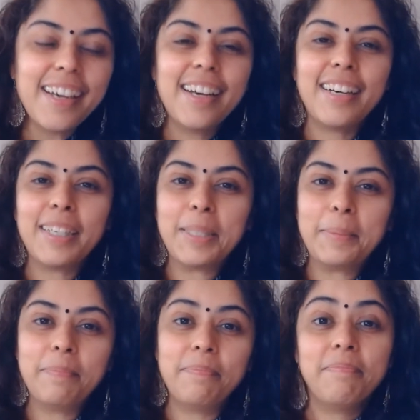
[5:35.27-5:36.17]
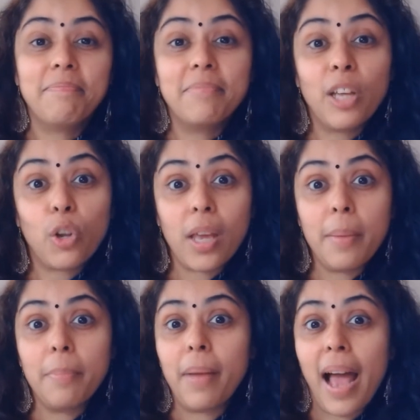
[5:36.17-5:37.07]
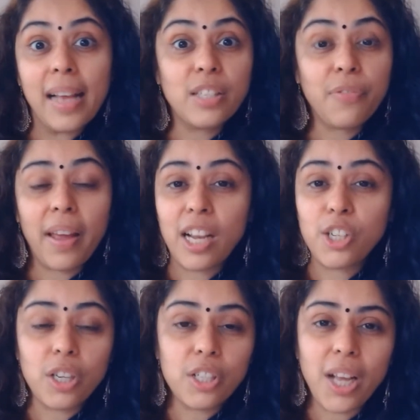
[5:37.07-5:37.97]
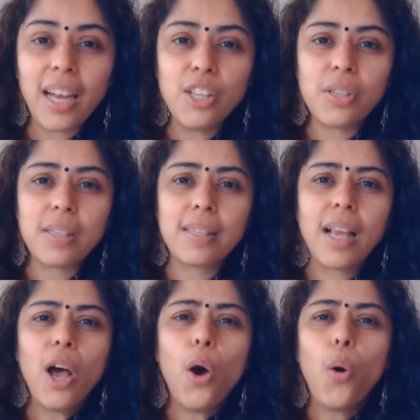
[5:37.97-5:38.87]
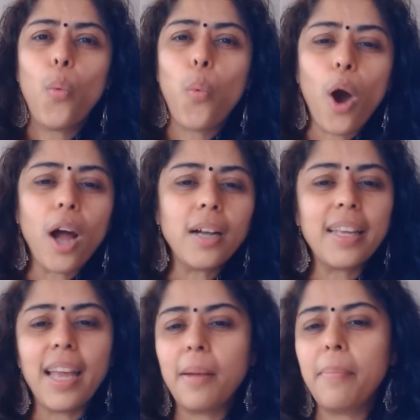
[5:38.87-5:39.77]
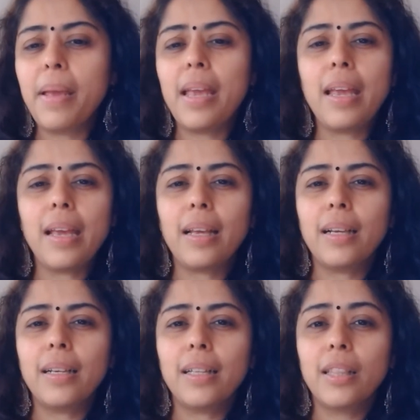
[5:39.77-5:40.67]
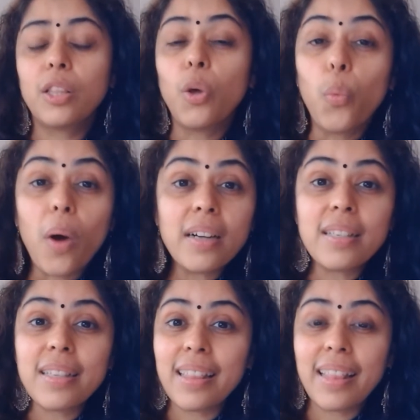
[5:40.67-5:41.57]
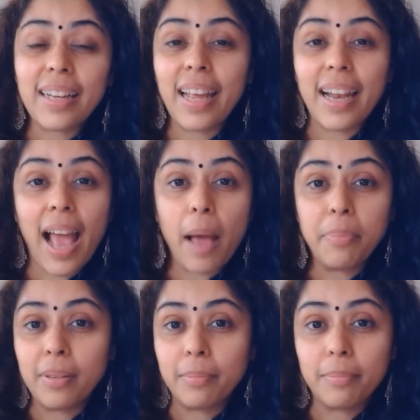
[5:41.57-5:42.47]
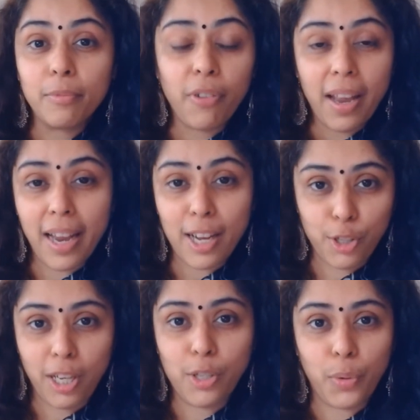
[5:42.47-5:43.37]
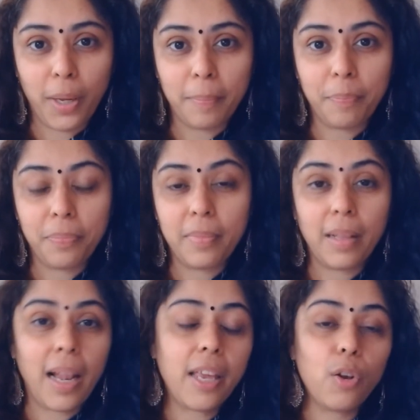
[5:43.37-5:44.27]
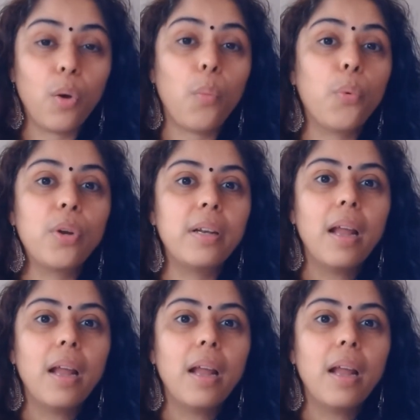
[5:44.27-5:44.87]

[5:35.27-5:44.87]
uh, he has financial challenges, what can be the worst thing that can happen financially to him? Like, would